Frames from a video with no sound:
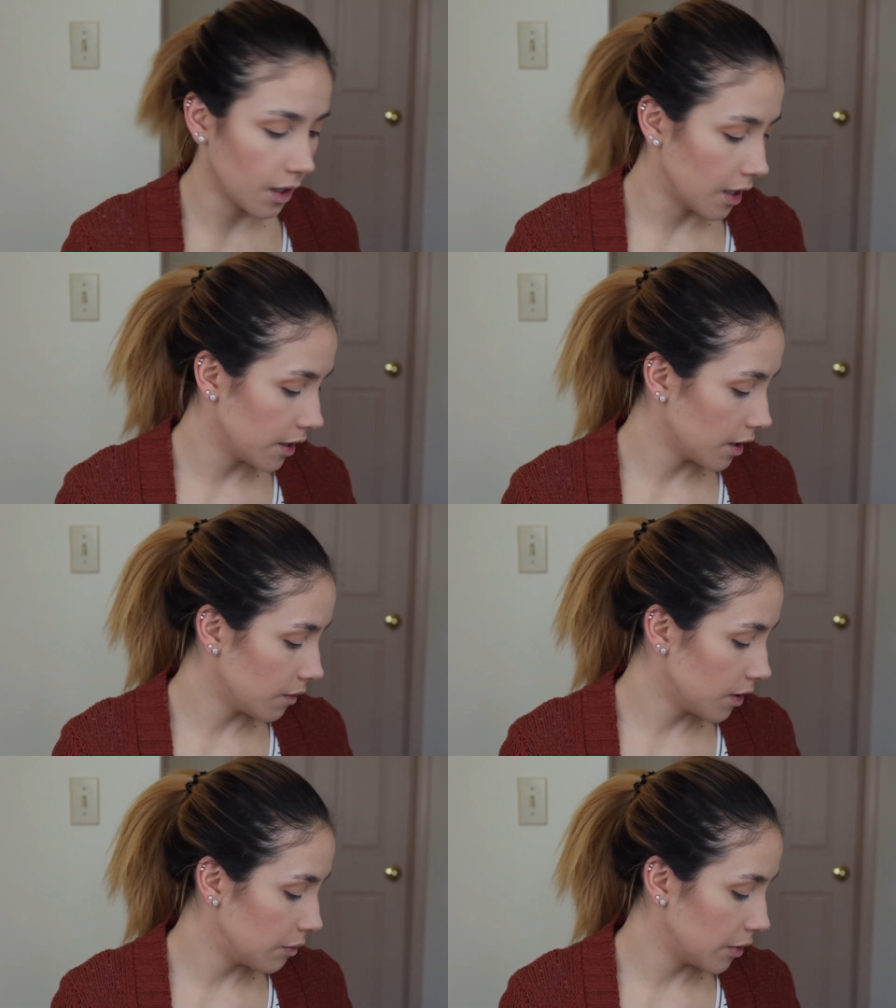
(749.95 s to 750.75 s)
and I think I
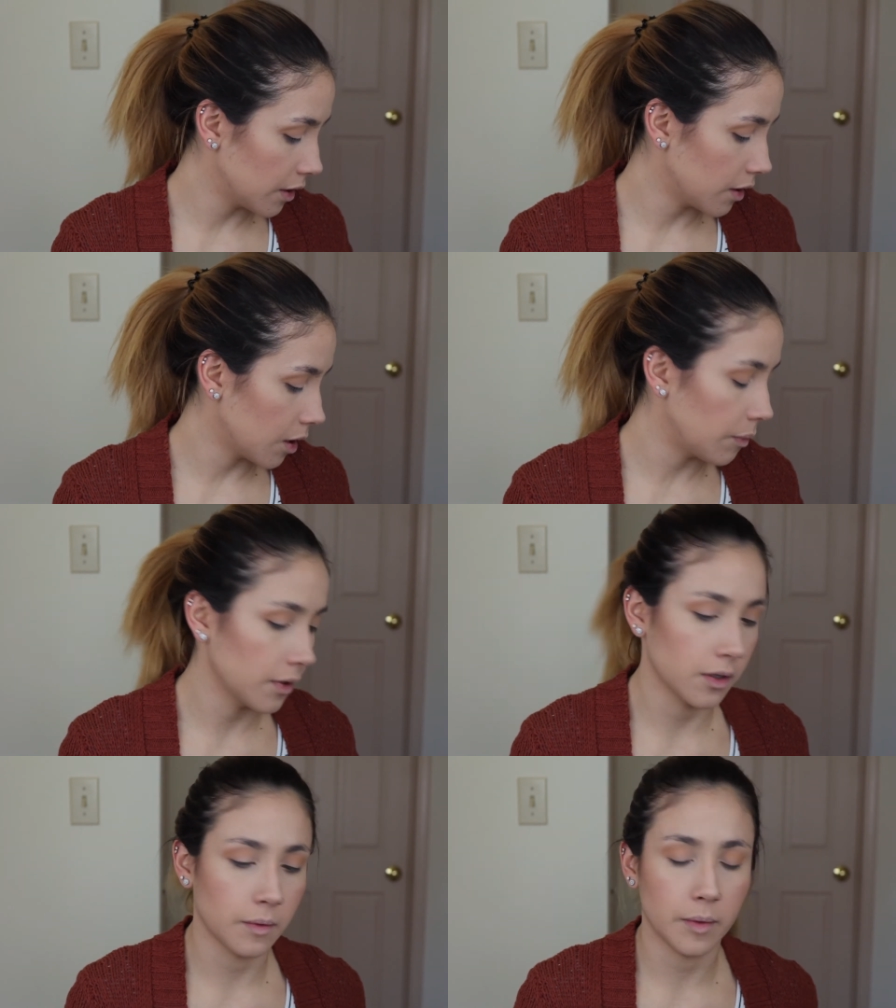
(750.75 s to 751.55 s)
want to build that up a
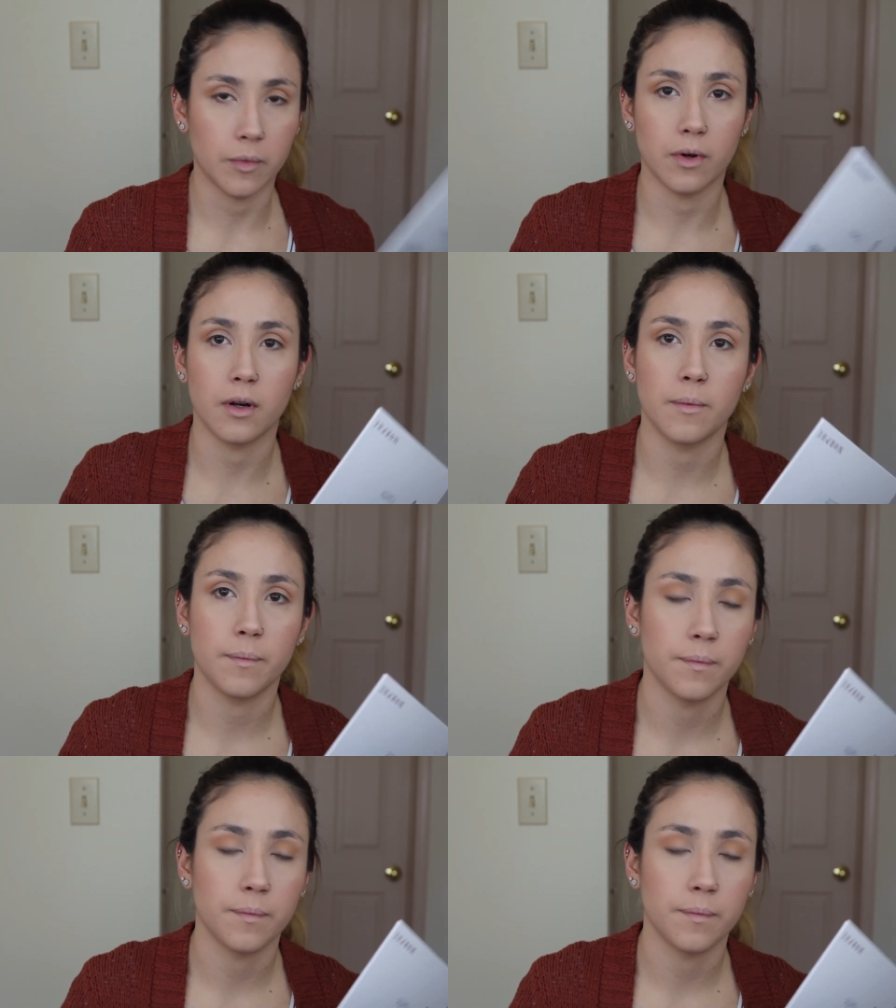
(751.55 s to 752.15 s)
little bit more.